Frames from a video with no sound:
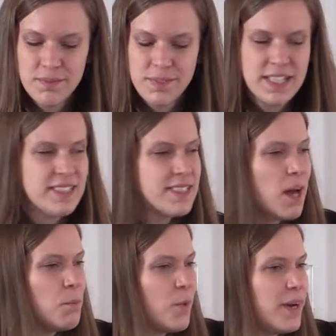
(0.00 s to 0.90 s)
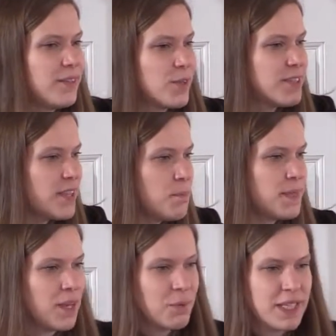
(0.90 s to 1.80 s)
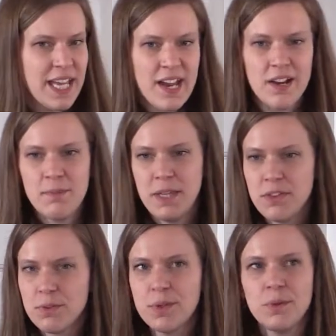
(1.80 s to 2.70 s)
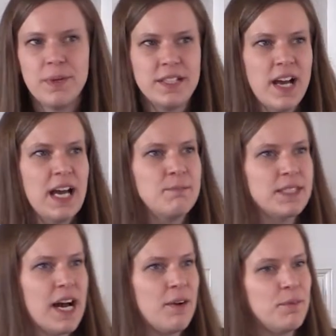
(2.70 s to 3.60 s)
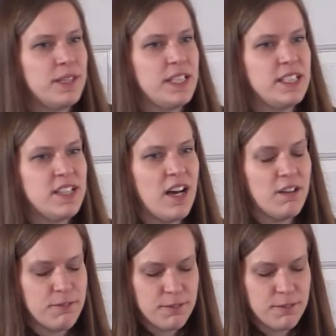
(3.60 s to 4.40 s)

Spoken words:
that someone or something would carry me through when times got really tough.